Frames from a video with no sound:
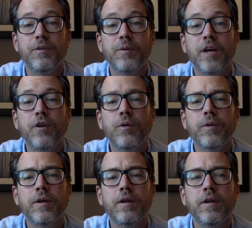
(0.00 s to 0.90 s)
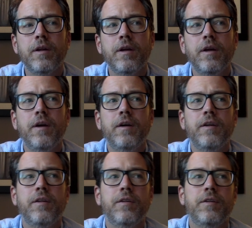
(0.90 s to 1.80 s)
And I know that, that
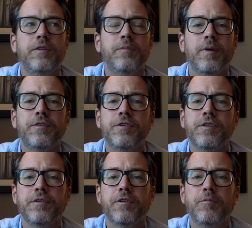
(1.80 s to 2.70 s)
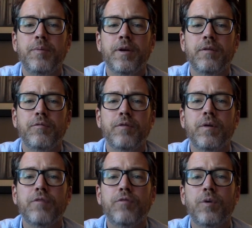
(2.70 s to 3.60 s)
these messages have been
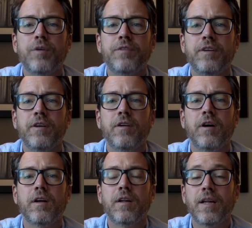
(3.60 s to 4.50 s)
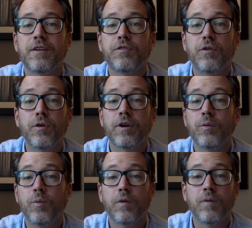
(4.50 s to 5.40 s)
very focused in on let's look at
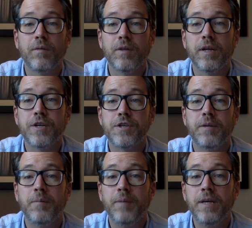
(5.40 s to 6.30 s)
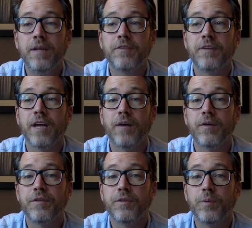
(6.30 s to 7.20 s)
what revelation means and how it
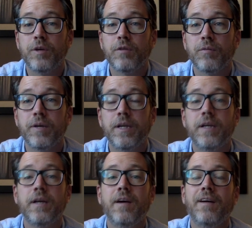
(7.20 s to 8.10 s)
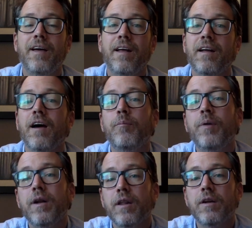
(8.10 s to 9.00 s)
is that we can read it and i've
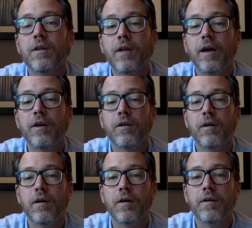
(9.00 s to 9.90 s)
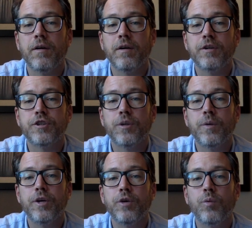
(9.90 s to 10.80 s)
been a little lighter on on
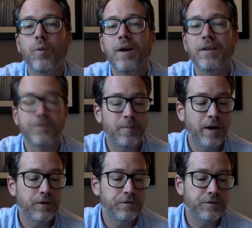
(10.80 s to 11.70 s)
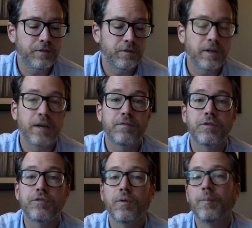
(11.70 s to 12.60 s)
showing you why this matters to your life
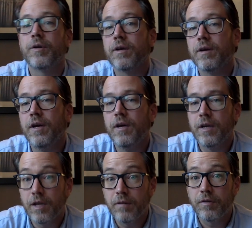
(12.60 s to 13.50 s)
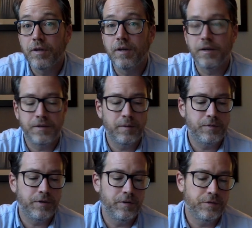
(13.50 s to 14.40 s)
and so i'm going to give a little attempt
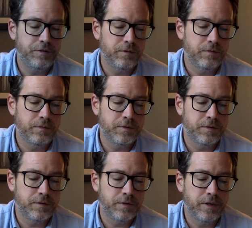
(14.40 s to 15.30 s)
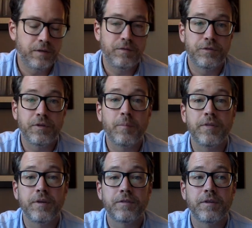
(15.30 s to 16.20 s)
here to to to give you some
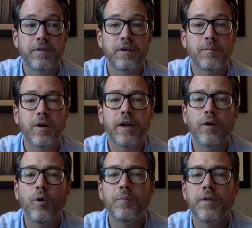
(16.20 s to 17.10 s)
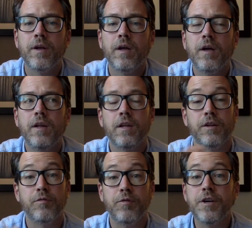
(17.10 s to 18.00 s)
things to think about i hope that that
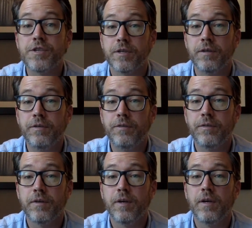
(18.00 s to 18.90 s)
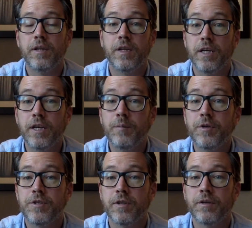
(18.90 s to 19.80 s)
the visions the
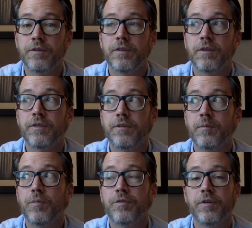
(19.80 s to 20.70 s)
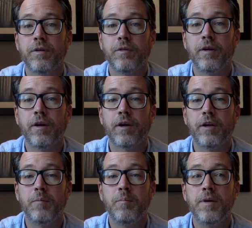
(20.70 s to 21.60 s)
images that the symbols that are there
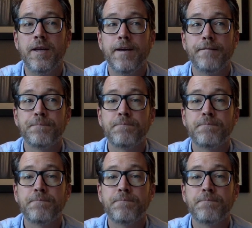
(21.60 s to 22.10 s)
can be